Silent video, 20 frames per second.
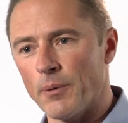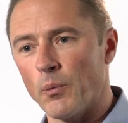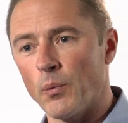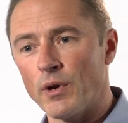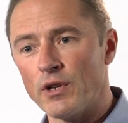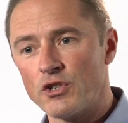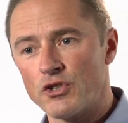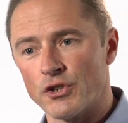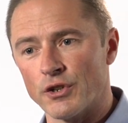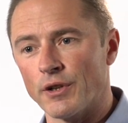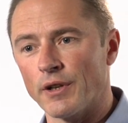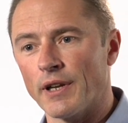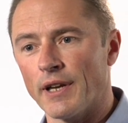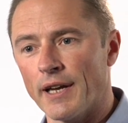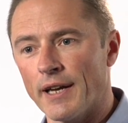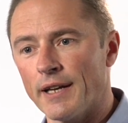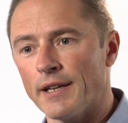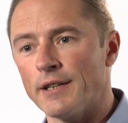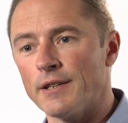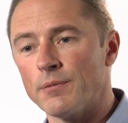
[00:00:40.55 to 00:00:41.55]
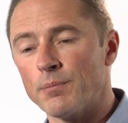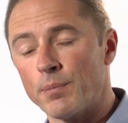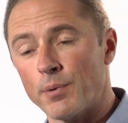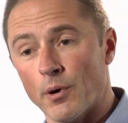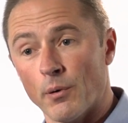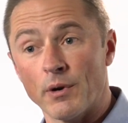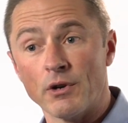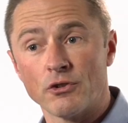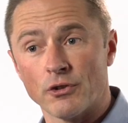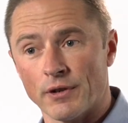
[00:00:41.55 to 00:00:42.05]
Windchill and
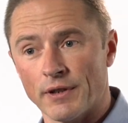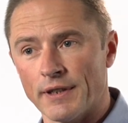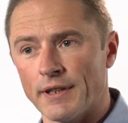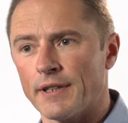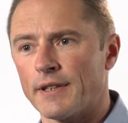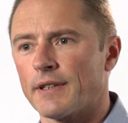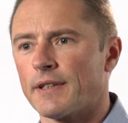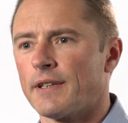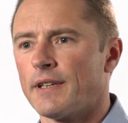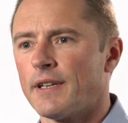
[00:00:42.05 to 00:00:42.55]
ProIntralink.